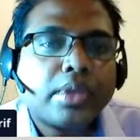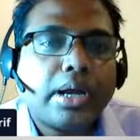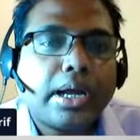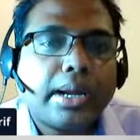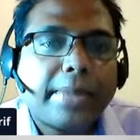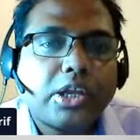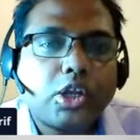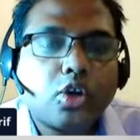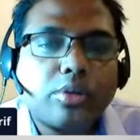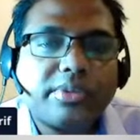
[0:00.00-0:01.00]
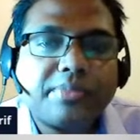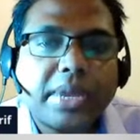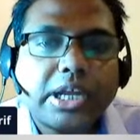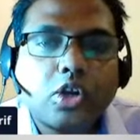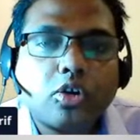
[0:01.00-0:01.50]

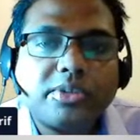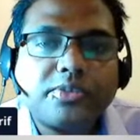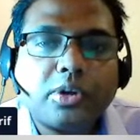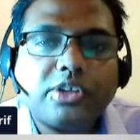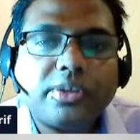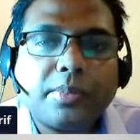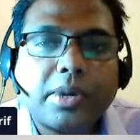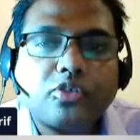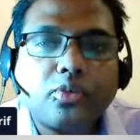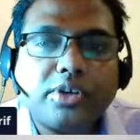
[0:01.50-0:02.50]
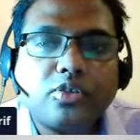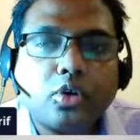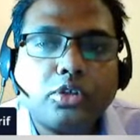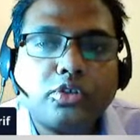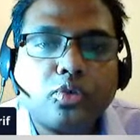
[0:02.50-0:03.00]
Macroeconomics policy pursue its
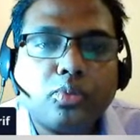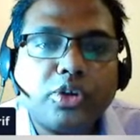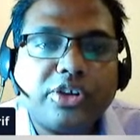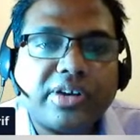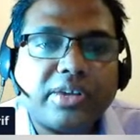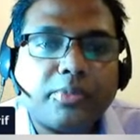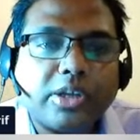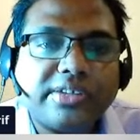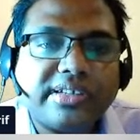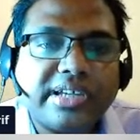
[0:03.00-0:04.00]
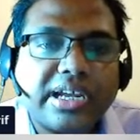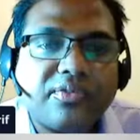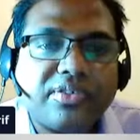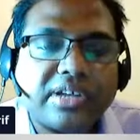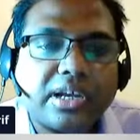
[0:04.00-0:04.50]
goals through monetary policy
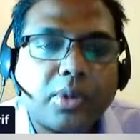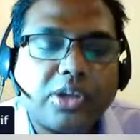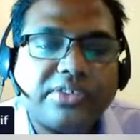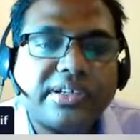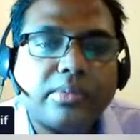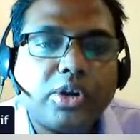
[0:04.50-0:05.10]
and fiscal policy.